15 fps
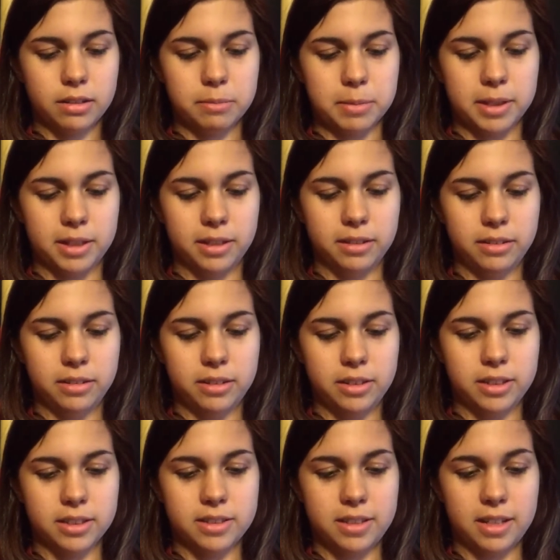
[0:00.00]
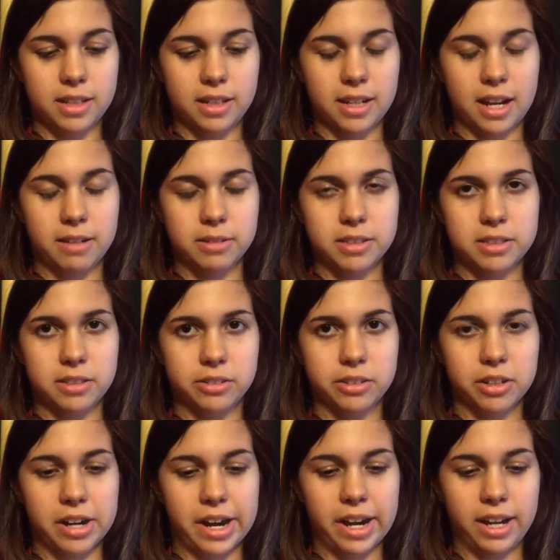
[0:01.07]
But you could see the guy was still
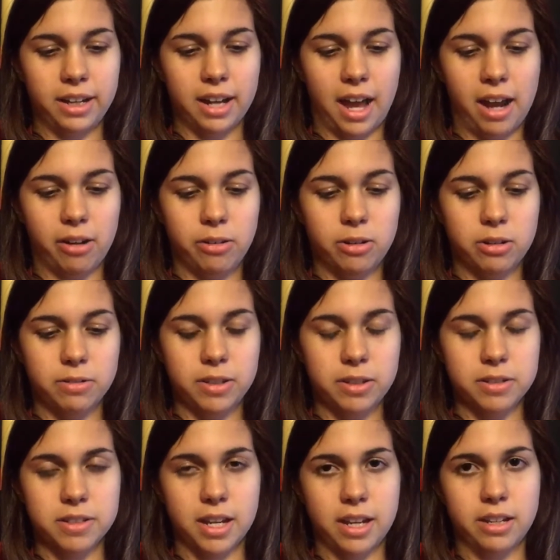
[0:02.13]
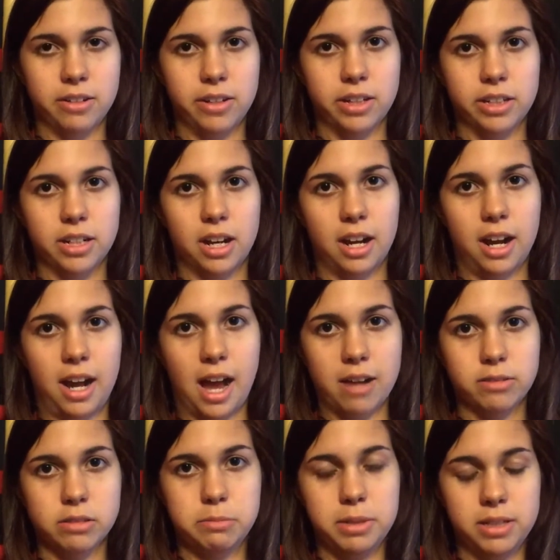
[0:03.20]
crying. I don't know if he was angry or not. I
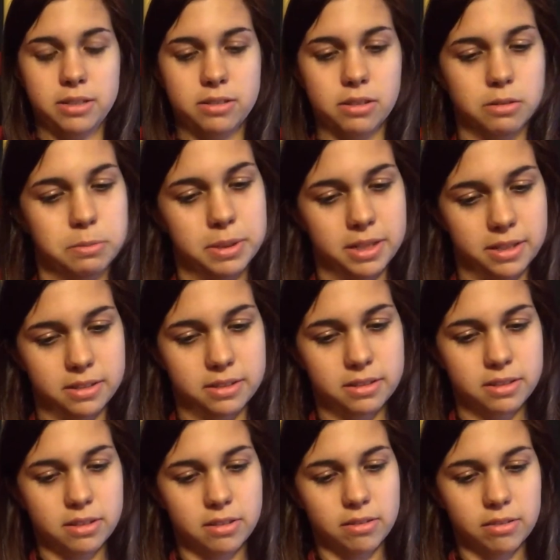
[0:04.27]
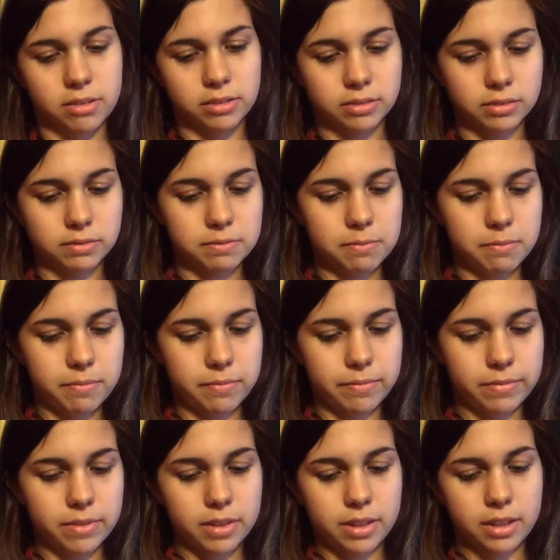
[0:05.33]
would be so pissed.
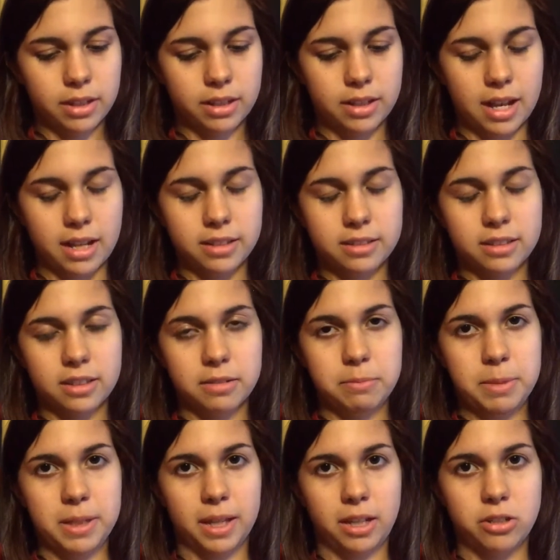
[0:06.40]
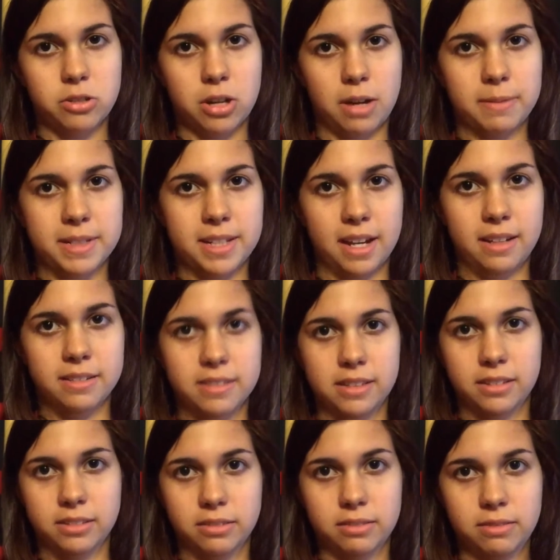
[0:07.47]
That could be like
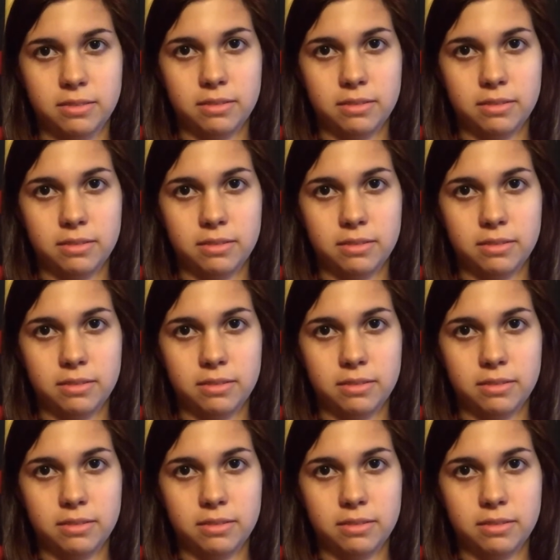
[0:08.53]
traumatizing.